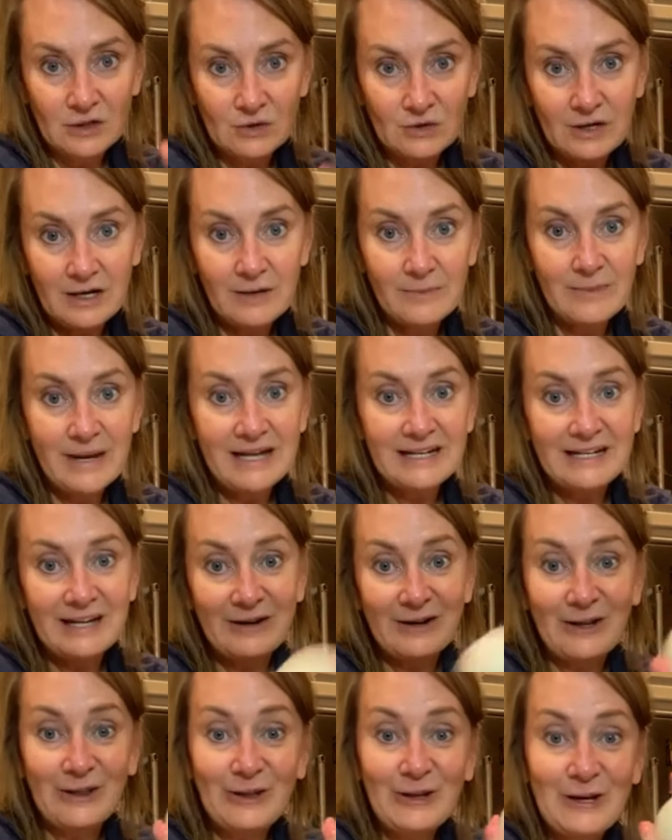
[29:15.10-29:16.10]
I had a
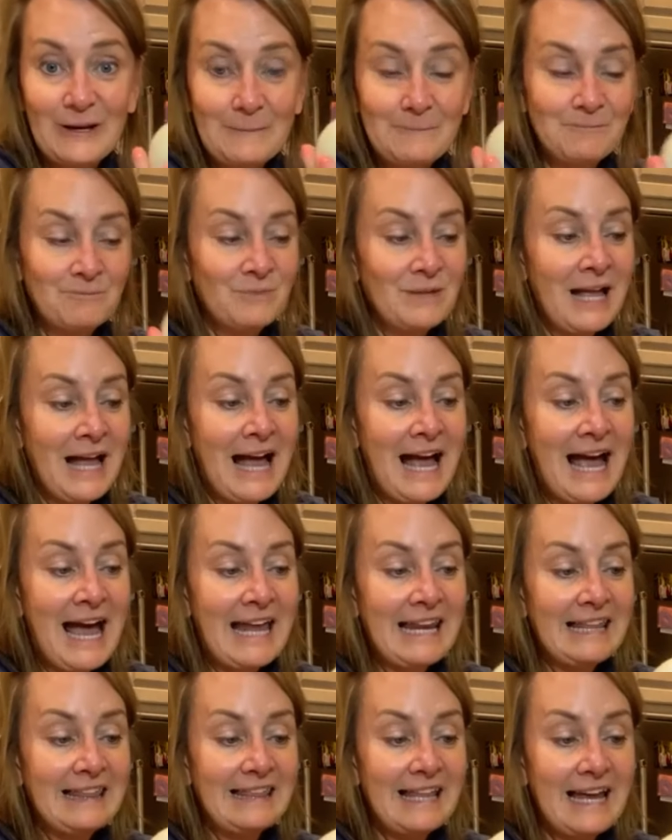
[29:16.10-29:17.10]
lady that had set
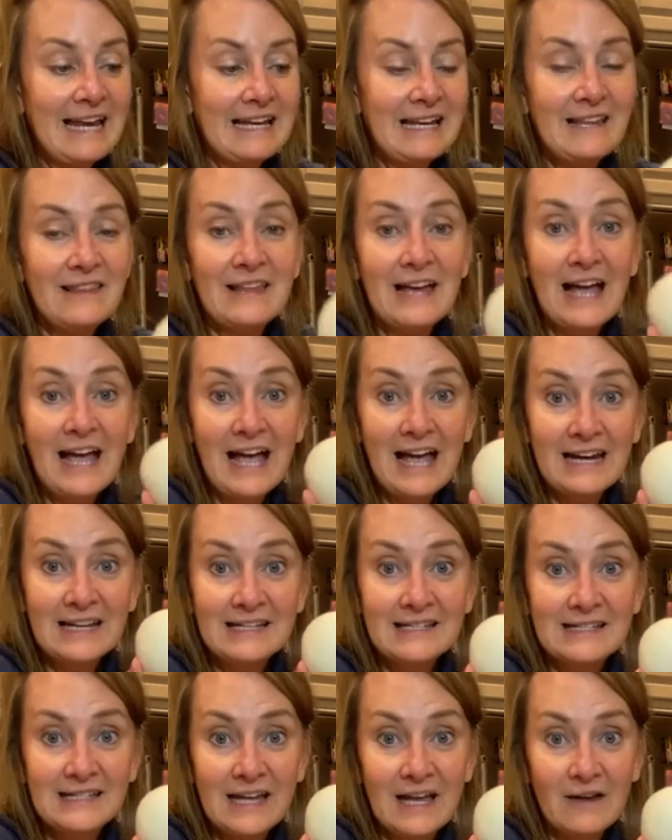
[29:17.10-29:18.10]
from Walmart. She
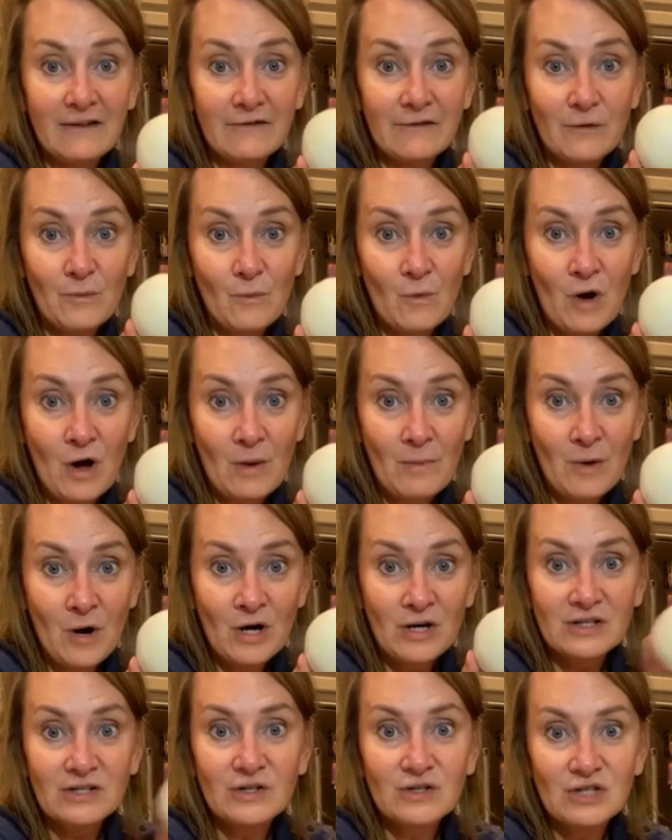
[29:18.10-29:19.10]
had six balls
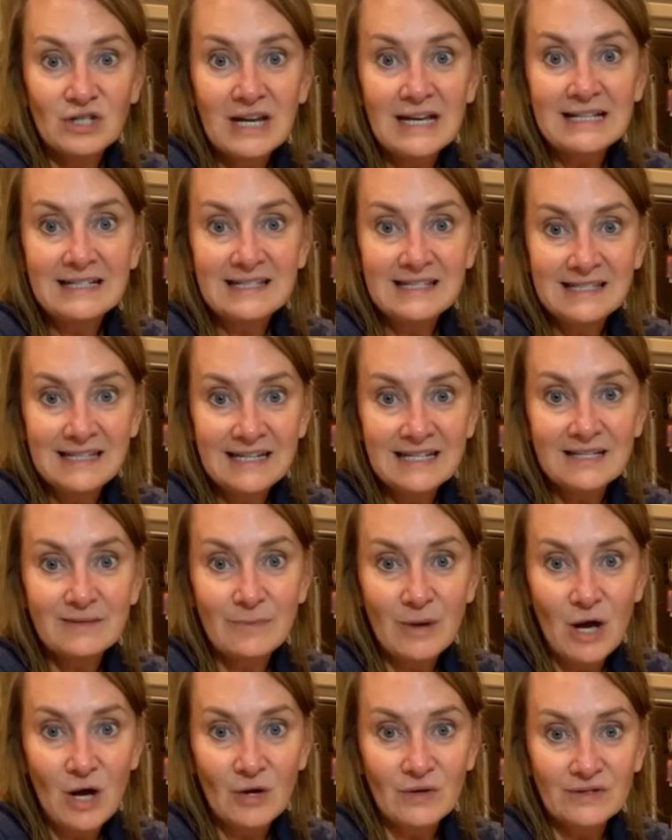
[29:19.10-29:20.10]
in her dryer. She had
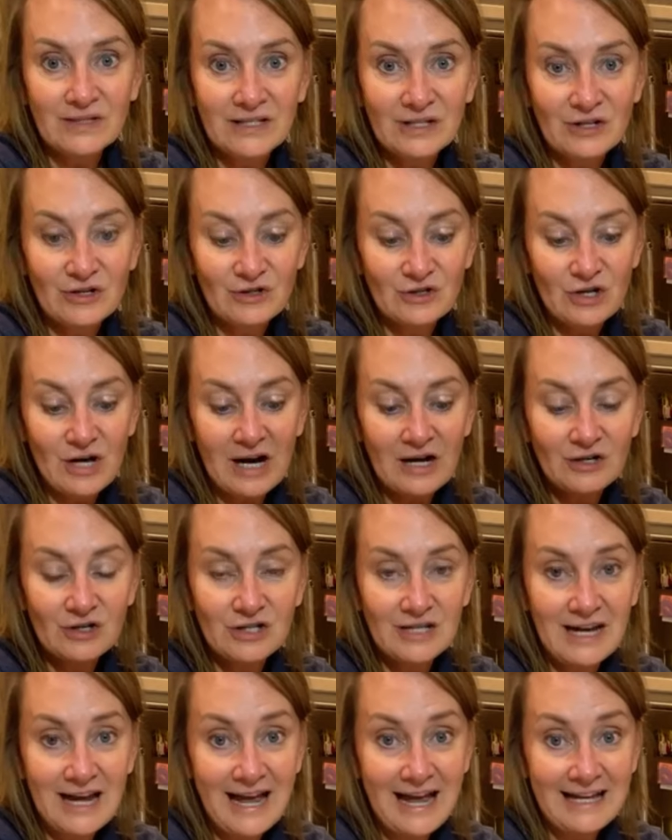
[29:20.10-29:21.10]
six
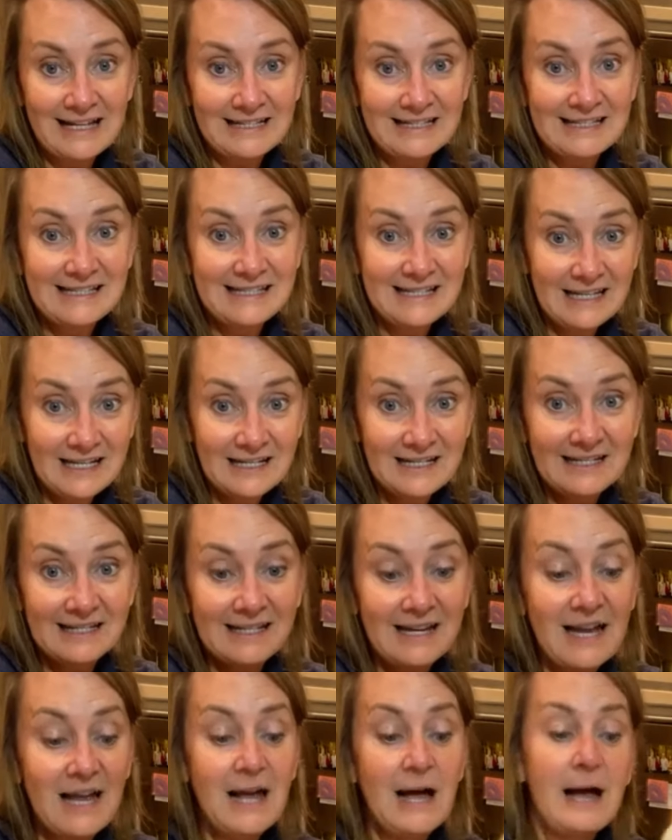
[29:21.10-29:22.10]
balls. Three of
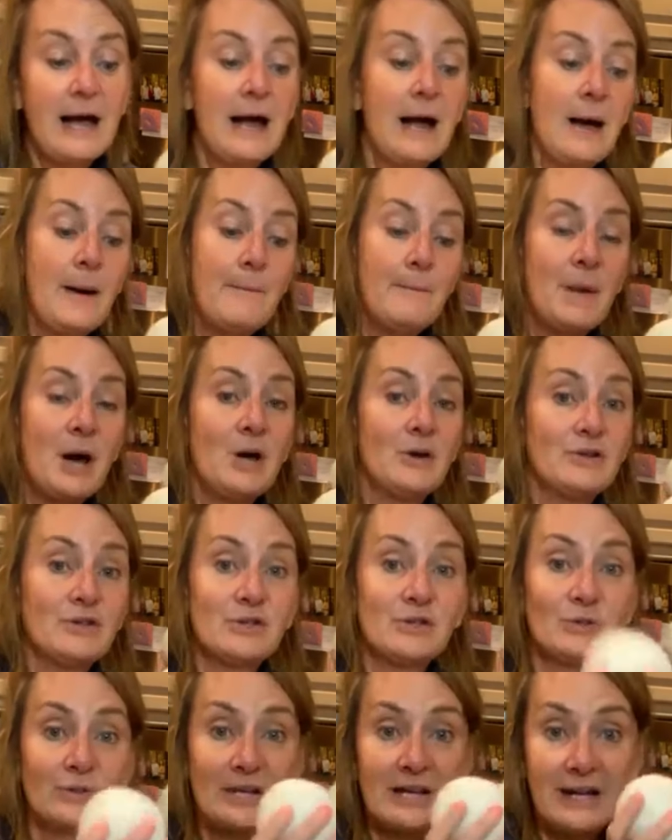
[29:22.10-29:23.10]
them were Walmart and
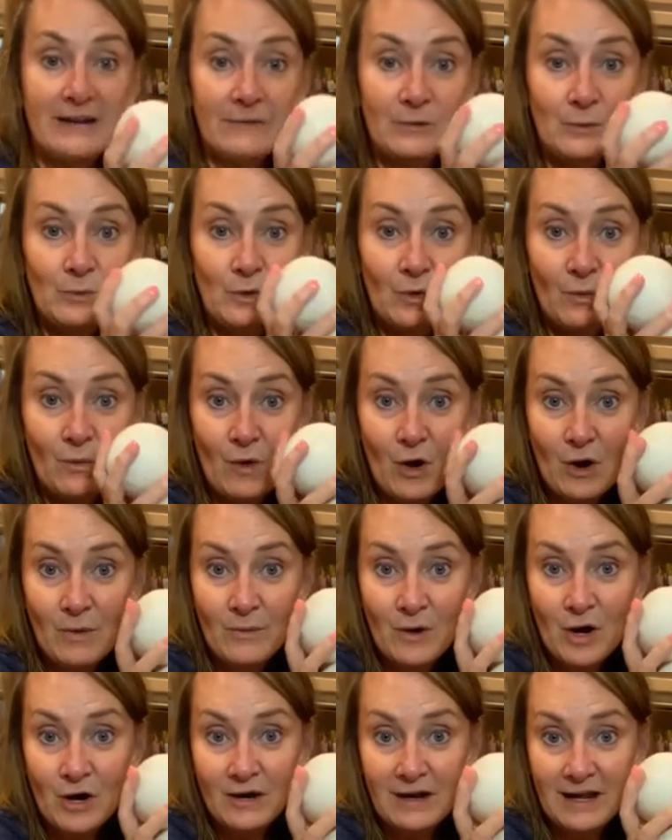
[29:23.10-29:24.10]
three of them were our.
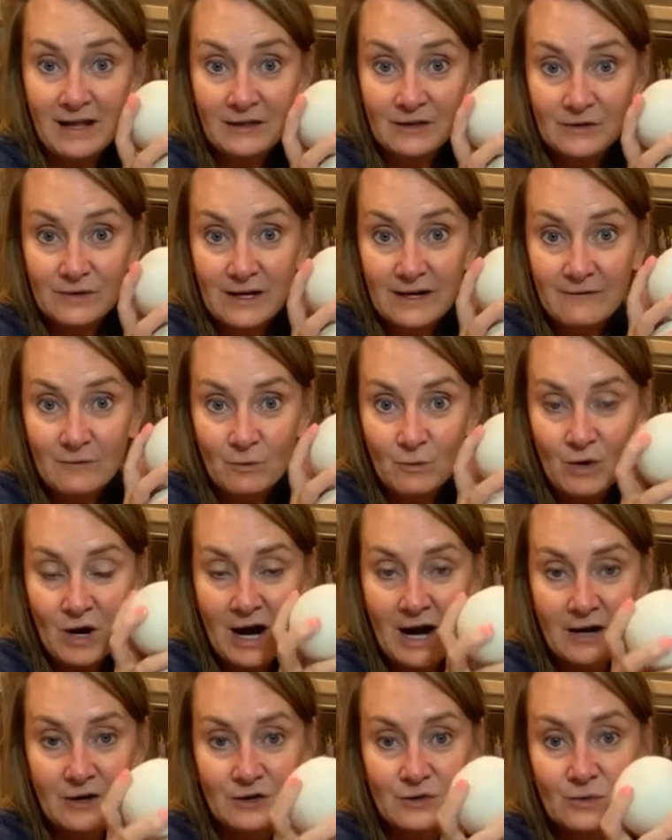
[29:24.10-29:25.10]
Her puppy
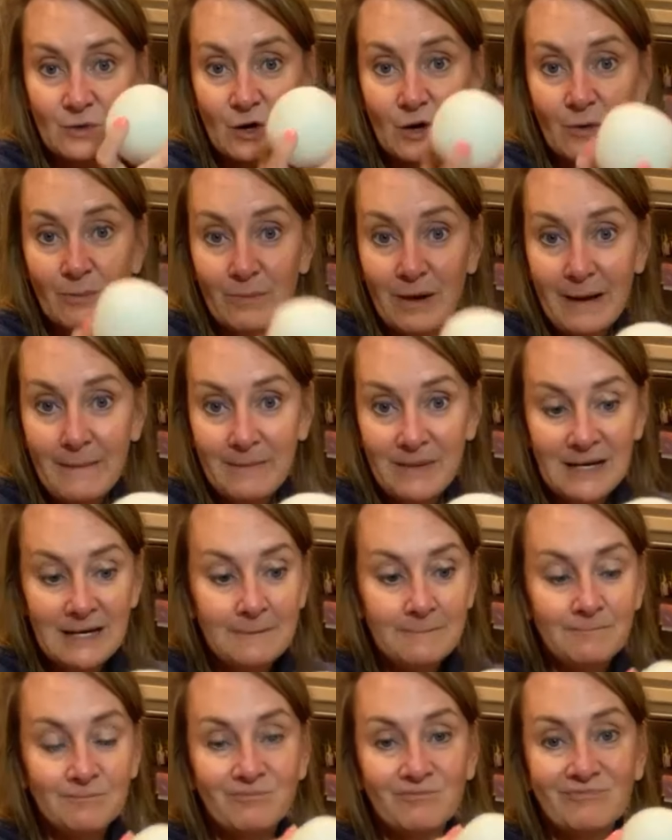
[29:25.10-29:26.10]
got a hold
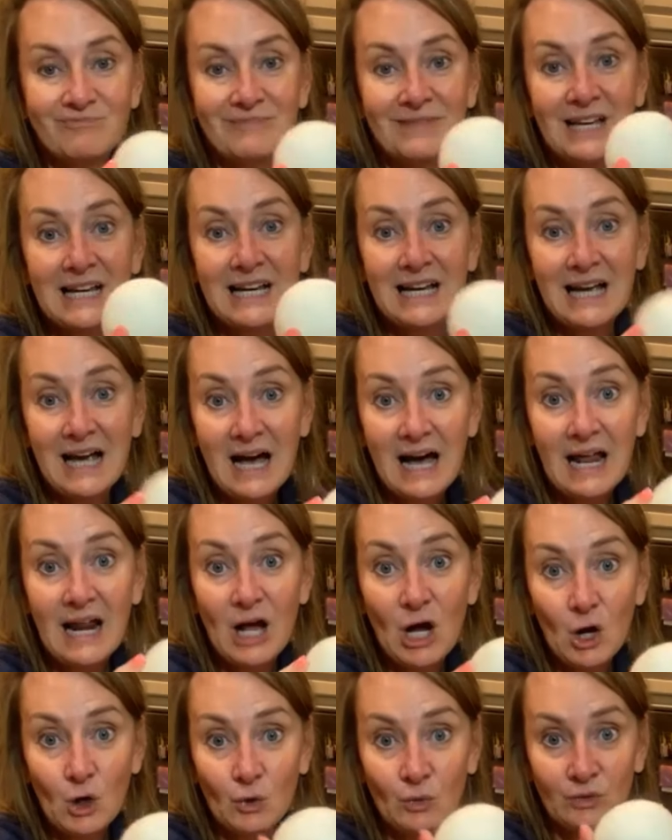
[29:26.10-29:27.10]
of one of her
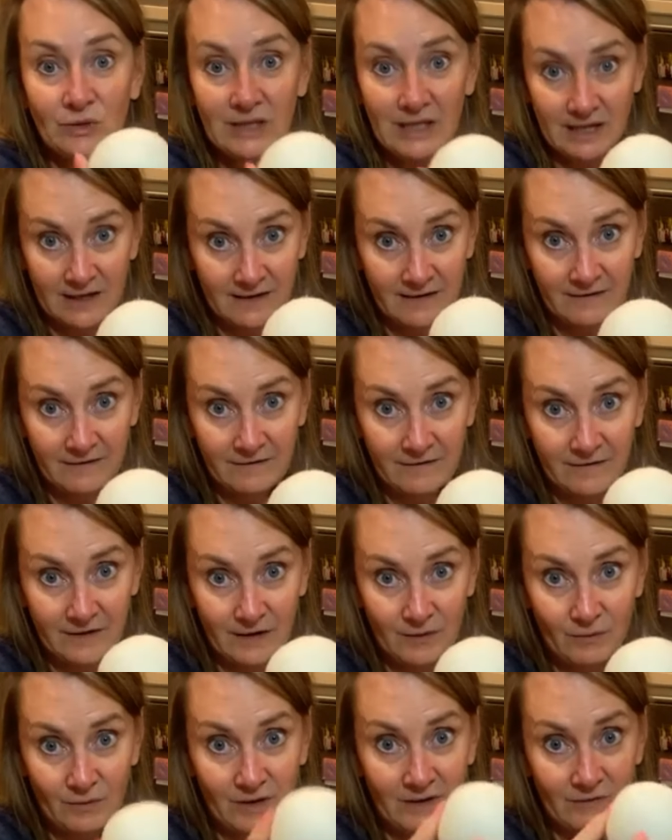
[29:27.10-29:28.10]
dryer balls one time and the
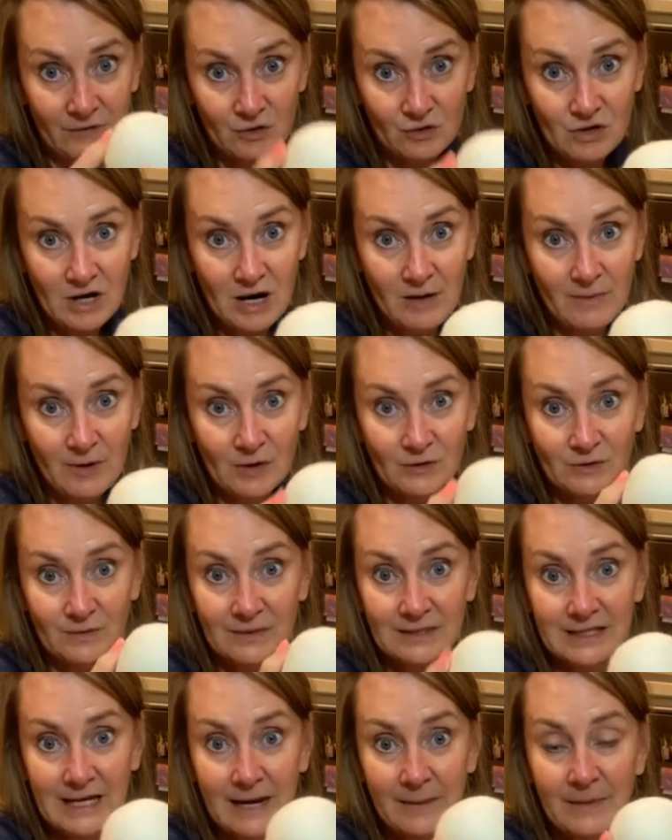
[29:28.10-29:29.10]
Walmart
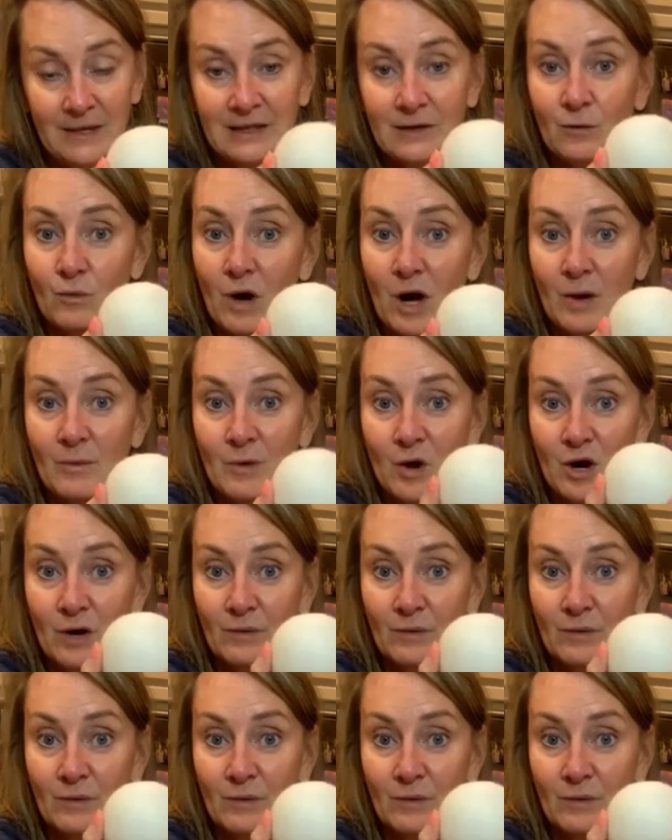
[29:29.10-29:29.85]
had a round